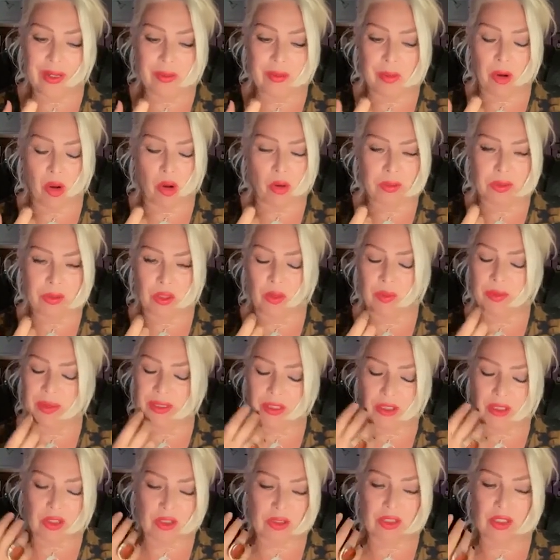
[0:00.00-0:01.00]
pop song, but
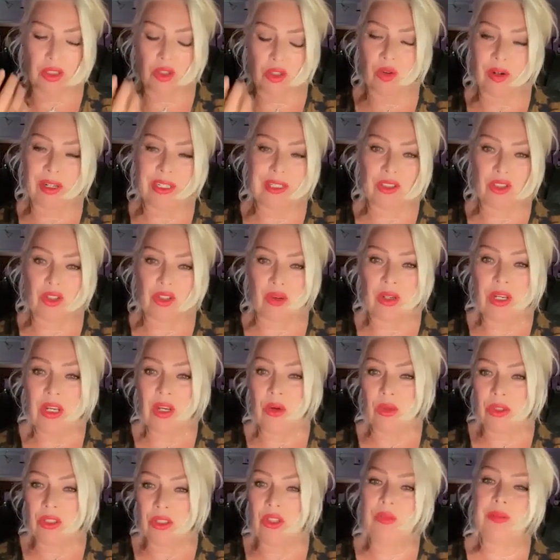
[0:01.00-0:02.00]
it's just a great song.
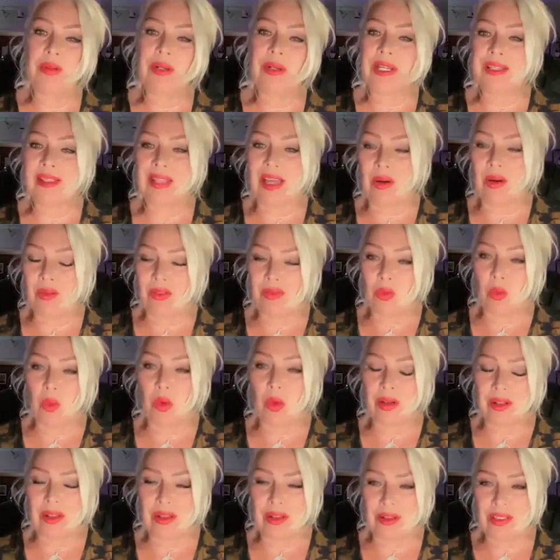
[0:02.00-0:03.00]
When you play that,
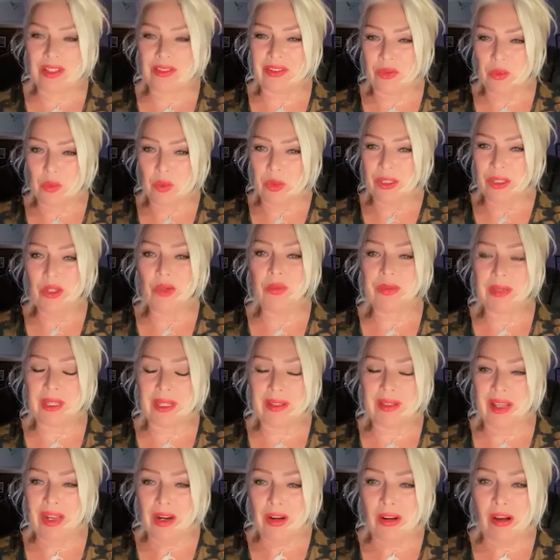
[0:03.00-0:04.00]
when you
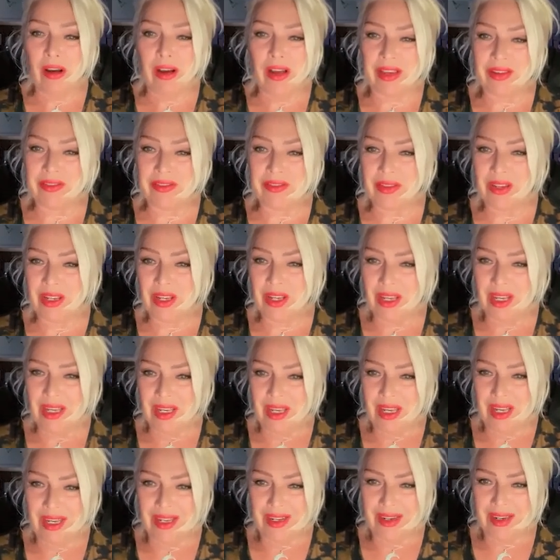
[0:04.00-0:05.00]
play that live
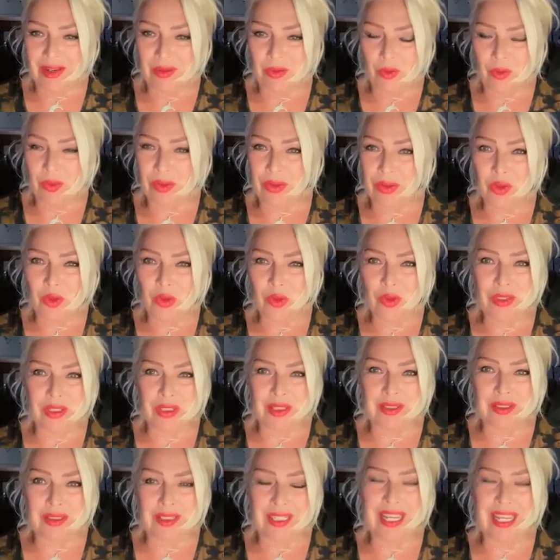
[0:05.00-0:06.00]
with an
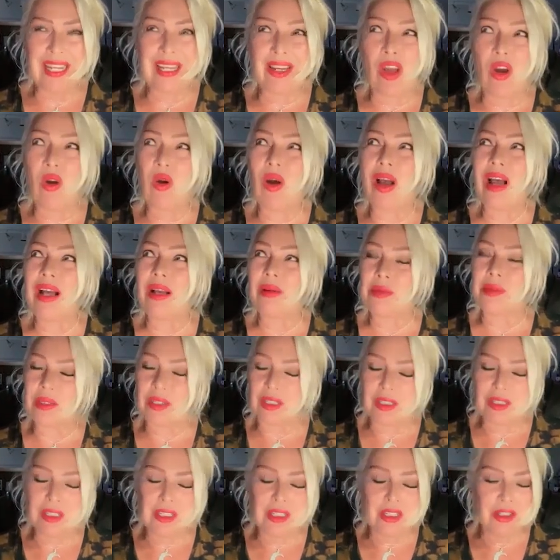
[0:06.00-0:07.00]
audience, they go
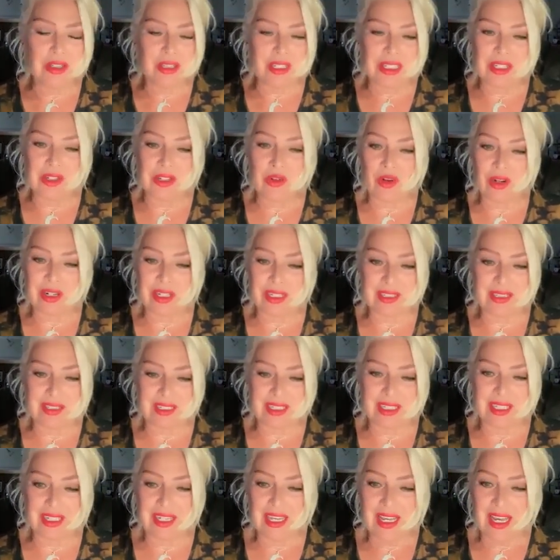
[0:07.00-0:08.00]
absolutely
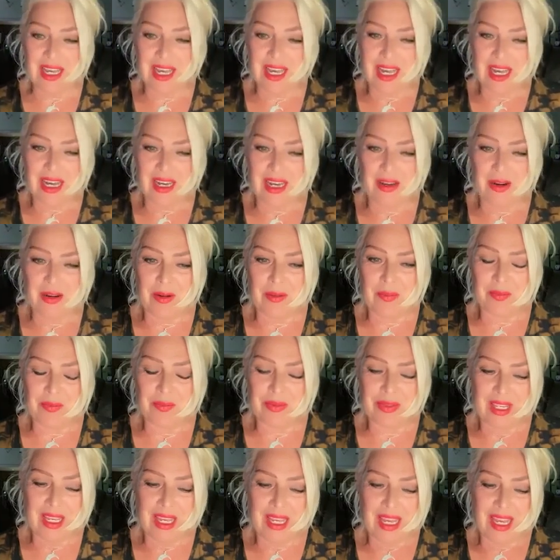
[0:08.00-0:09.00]
crazy.
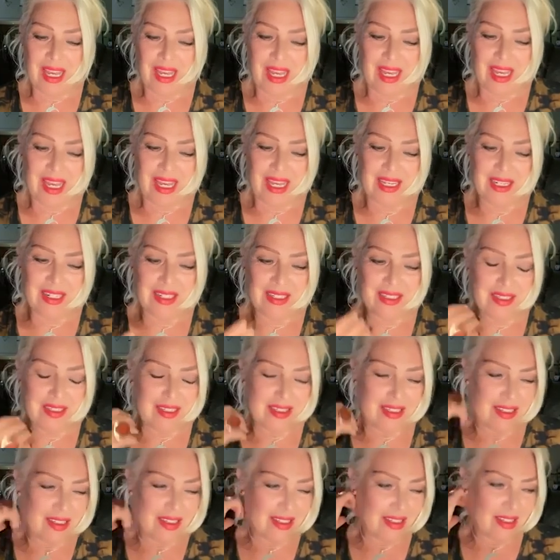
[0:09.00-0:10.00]
Um,
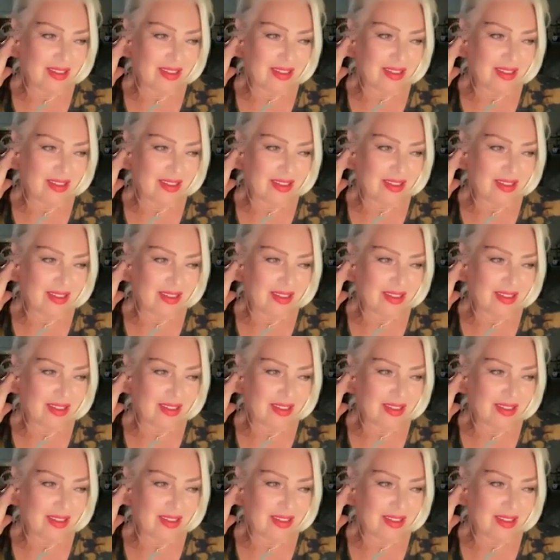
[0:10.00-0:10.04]
and